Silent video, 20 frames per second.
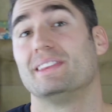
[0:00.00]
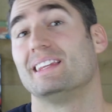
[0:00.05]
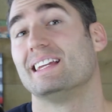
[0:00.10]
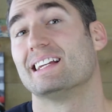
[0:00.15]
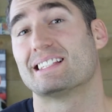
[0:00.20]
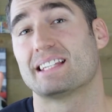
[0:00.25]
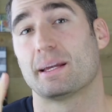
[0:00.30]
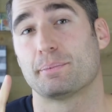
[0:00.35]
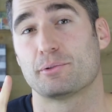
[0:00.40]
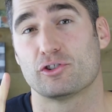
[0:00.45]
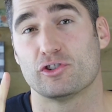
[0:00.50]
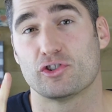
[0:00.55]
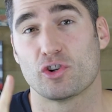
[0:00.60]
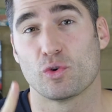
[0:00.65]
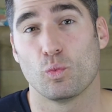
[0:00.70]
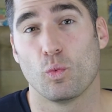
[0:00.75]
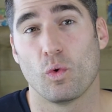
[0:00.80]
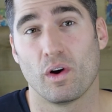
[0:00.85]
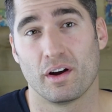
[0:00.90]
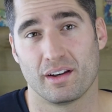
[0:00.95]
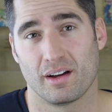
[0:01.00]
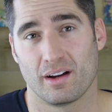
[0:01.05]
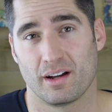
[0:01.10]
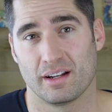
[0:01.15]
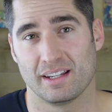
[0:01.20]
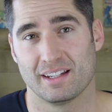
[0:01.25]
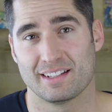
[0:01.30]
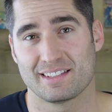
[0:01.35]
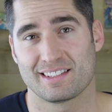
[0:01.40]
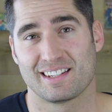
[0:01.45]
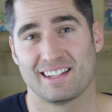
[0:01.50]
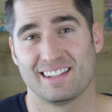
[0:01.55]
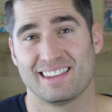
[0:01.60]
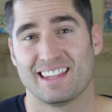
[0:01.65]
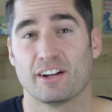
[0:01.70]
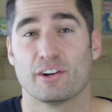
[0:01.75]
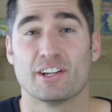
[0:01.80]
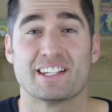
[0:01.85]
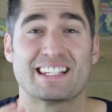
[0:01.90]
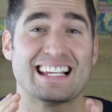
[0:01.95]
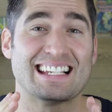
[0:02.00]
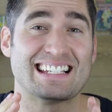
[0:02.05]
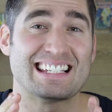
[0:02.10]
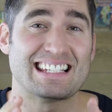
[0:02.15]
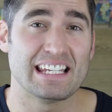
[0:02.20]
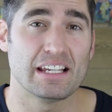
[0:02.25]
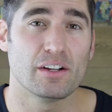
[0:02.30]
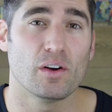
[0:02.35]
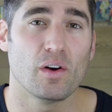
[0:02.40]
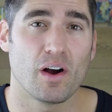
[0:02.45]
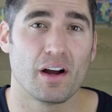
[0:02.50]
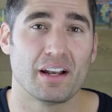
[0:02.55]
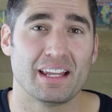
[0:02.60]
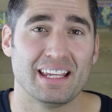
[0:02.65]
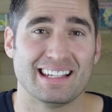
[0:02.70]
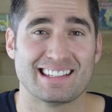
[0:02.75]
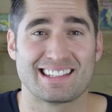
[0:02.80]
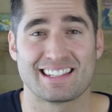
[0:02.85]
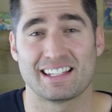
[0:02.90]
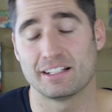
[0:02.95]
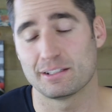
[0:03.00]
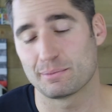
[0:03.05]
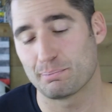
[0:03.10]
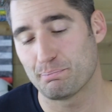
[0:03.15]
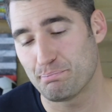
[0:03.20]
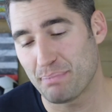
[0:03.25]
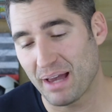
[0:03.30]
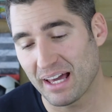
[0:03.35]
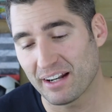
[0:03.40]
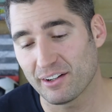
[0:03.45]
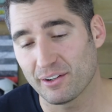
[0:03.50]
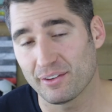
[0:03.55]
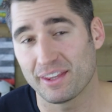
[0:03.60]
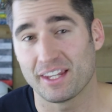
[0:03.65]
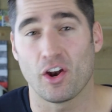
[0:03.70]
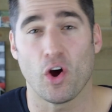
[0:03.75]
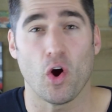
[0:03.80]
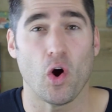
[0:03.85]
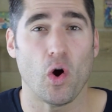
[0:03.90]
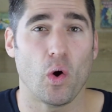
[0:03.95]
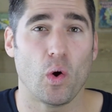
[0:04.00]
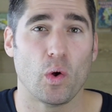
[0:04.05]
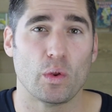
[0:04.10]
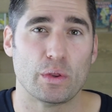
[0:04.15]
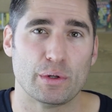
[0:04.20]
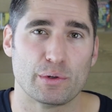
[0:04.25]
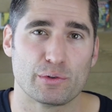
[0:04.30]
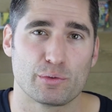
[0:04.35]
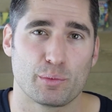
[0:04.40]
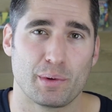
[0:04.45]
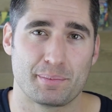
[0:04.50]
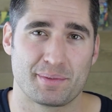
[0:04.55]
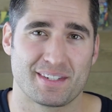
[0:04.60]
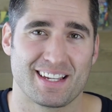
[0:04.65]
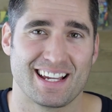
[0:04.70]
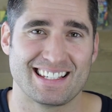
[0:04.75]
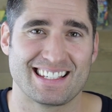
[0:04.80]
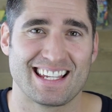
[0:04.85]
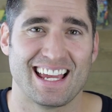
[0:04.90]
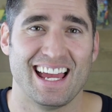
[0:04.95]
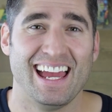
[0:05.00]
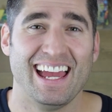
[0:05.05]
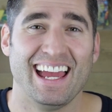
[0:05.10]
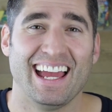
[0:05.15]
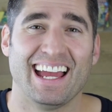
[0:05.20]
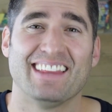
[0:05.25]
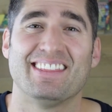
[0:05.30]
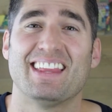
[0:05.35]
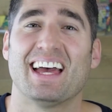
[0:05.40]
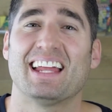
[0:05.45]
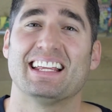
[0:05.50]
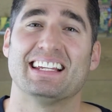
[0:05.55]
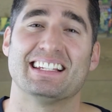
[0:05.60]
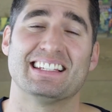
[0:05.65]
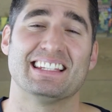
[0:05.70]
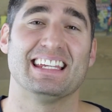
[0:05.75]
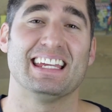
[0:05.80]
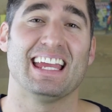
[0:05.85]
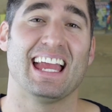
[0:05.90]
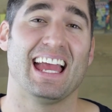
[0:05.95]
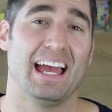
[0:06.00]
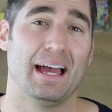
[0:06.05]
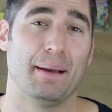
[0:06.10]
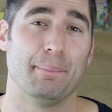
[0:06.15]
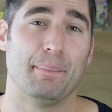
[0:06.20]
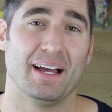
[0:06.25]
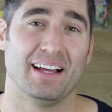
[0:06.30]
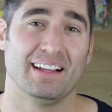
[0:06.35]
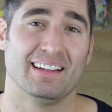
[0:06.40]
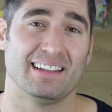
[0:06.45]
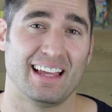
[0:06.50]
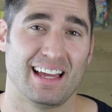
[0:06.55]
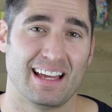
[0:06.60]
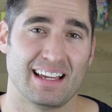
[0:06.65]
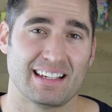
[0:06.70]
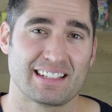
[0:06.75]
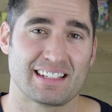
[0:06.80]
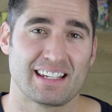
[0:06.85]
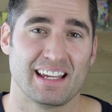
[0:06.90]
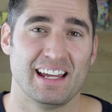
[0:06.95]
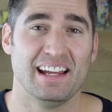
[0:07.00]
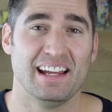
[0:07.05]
the exception to one audience. There is a single audience that is better than all those websites, and that is the MLS.